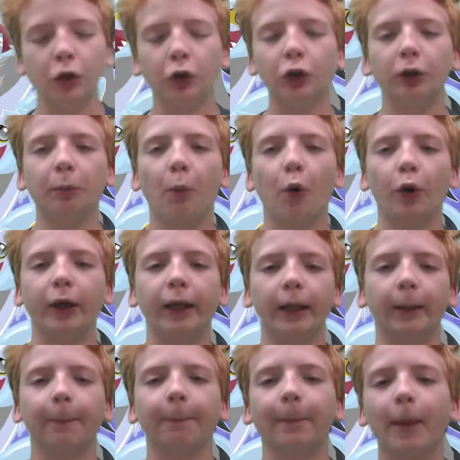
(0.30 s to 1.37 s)
Good morning
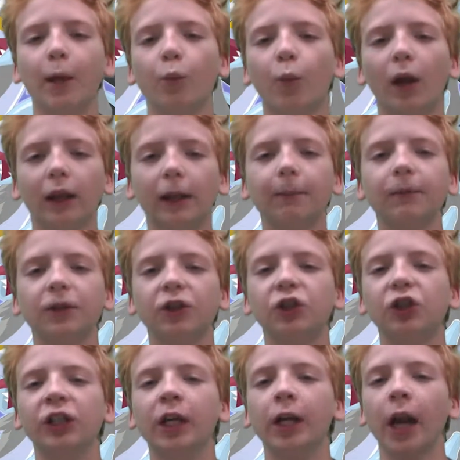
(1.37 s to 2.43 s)
and welcome to
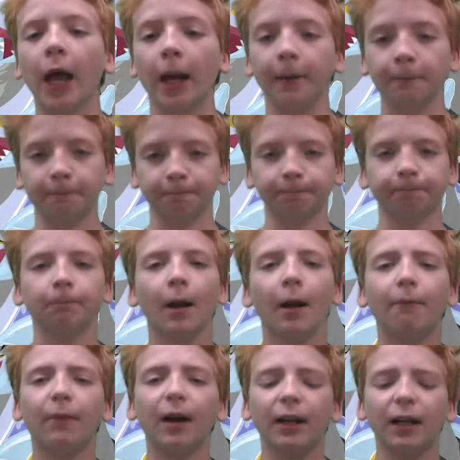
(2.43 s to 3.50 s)
GNN.
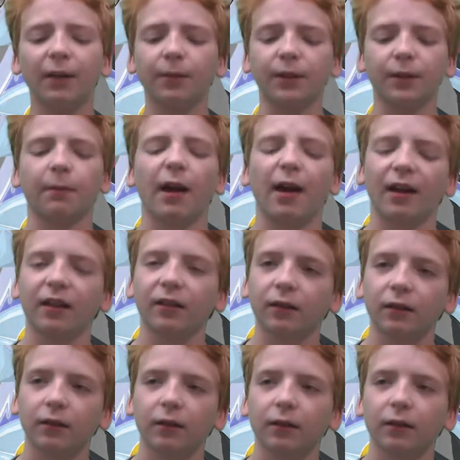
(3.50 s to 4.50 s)
My name is Max.